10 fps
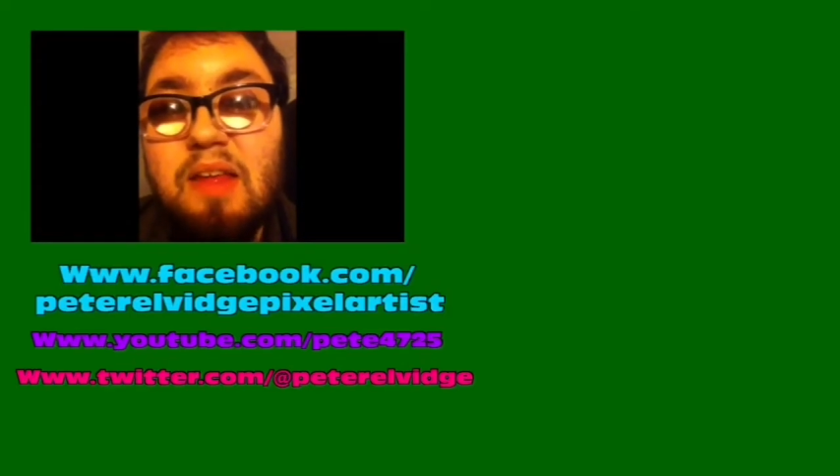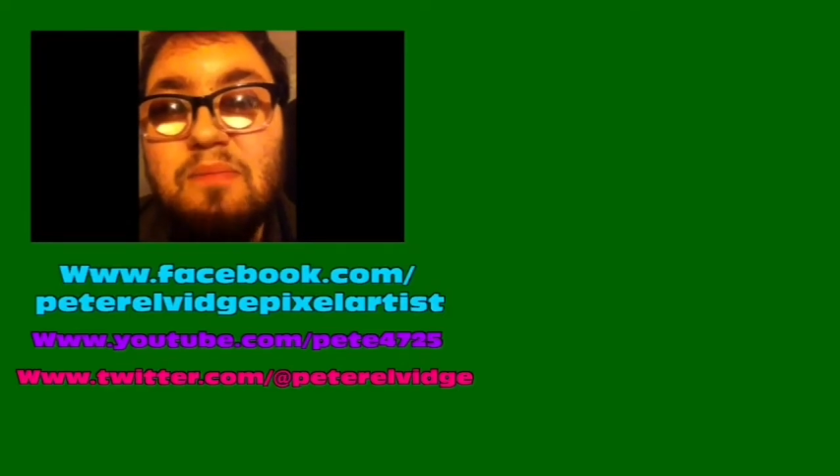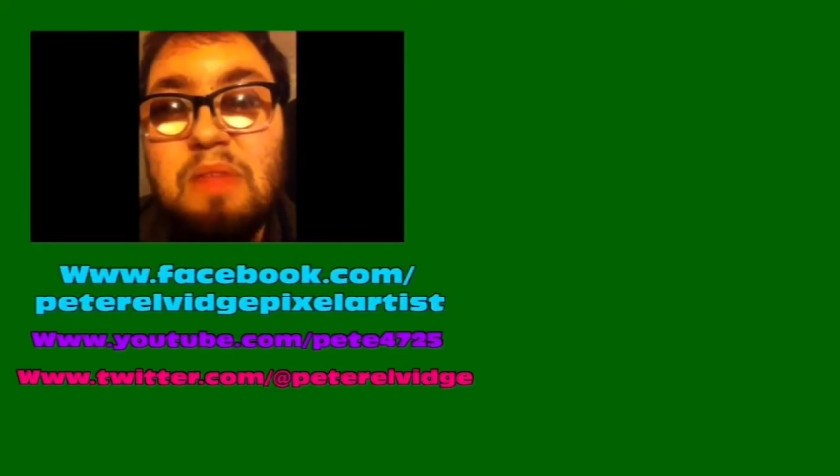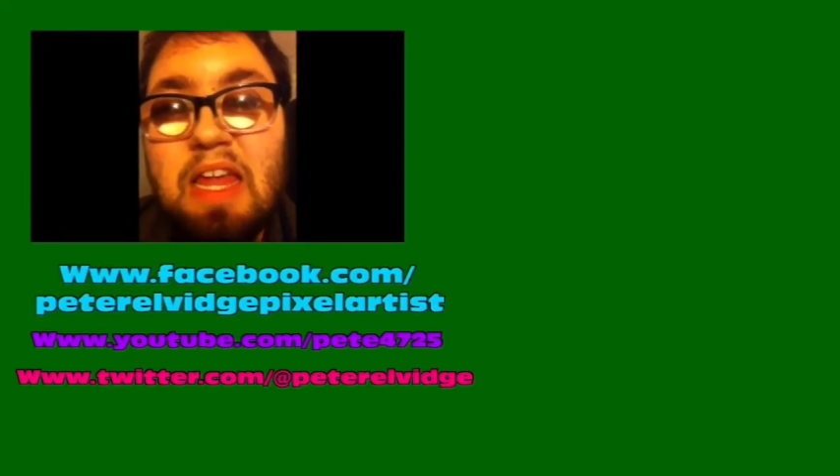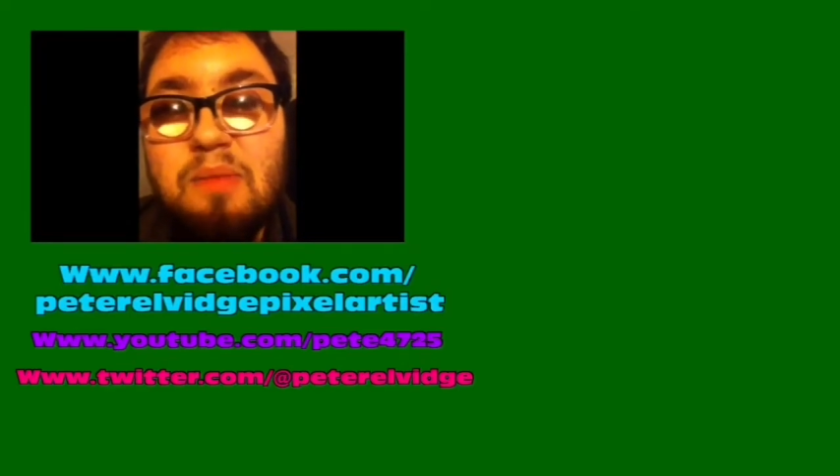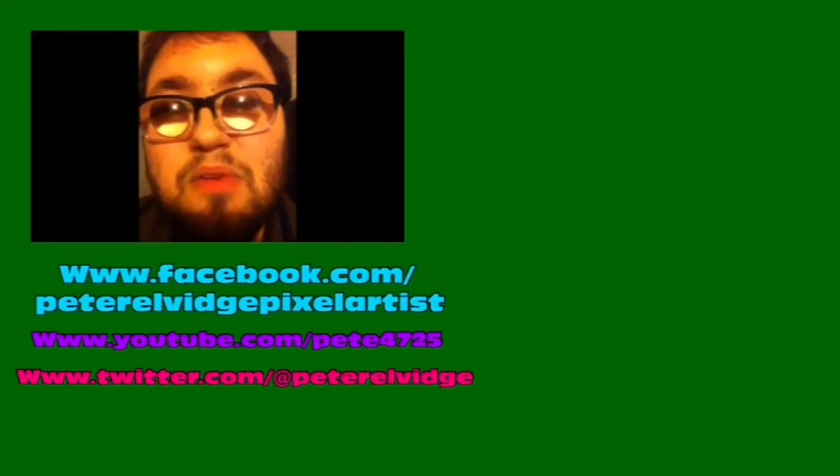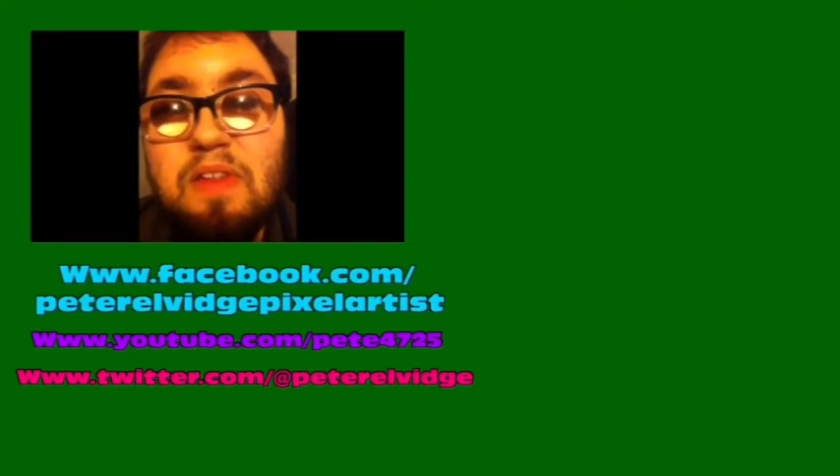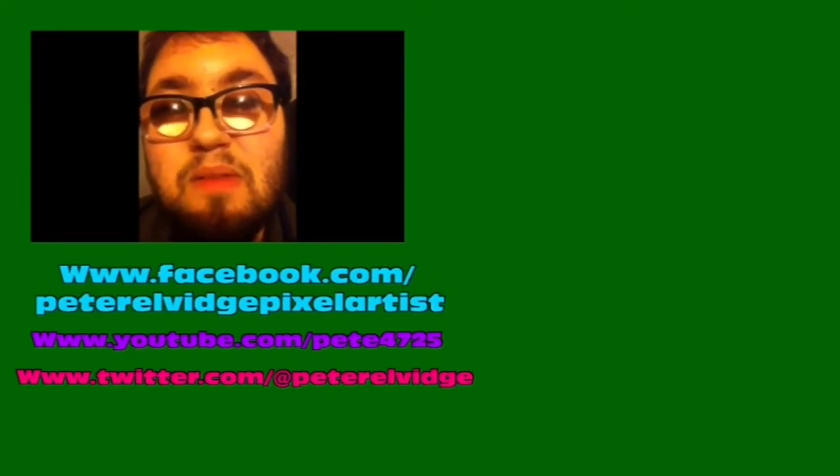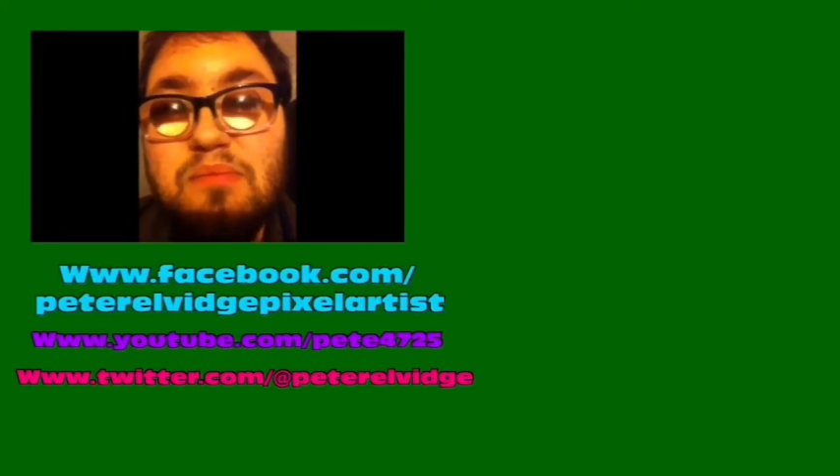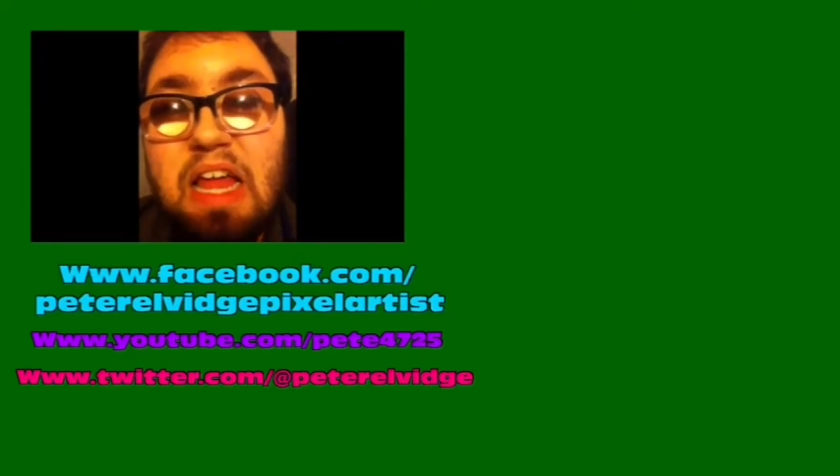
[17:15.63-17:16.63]
am
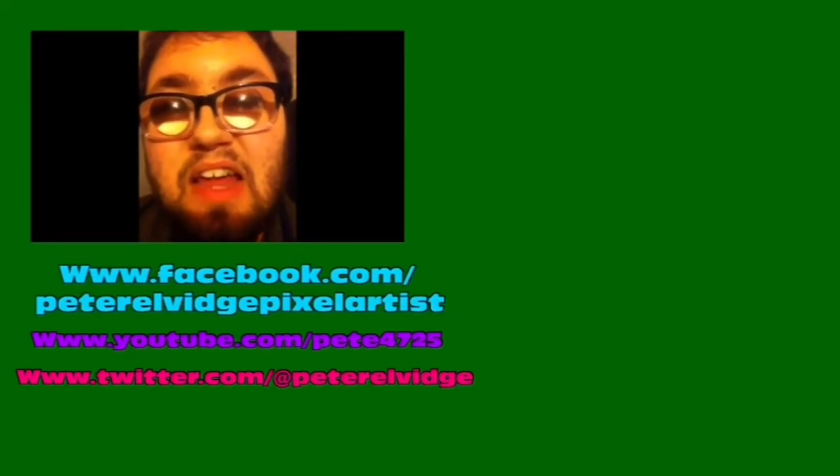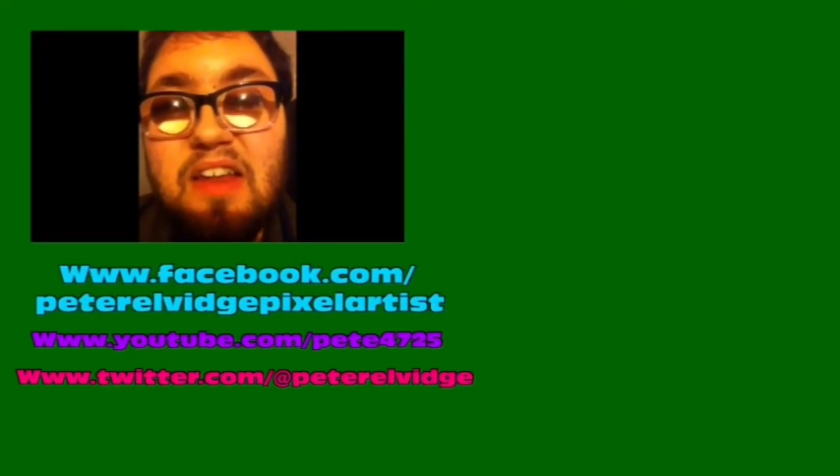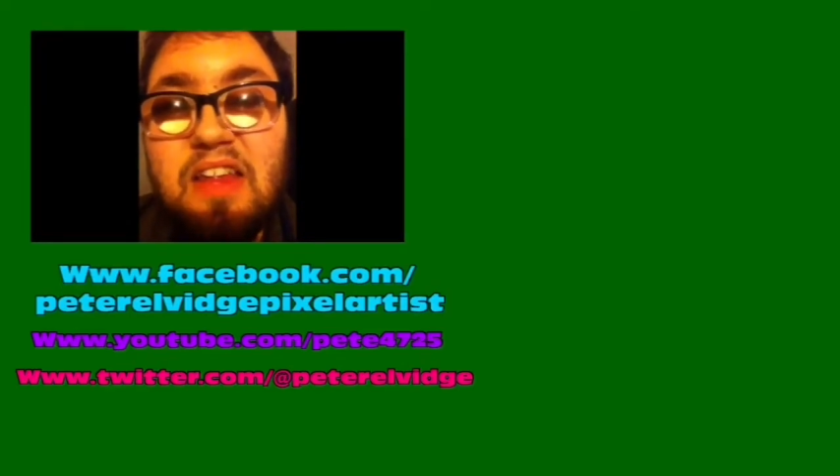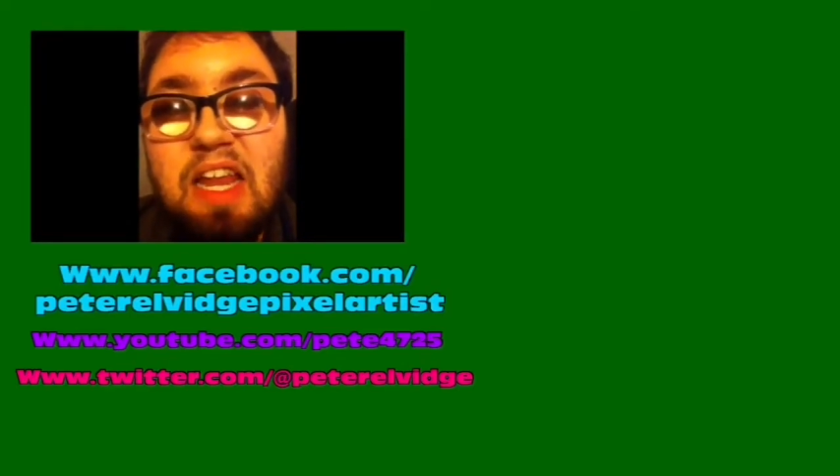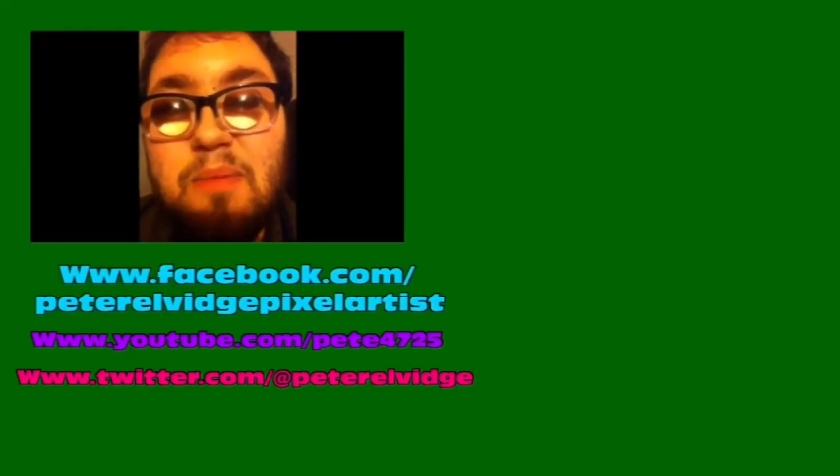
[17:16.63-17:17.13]
90% blind and yet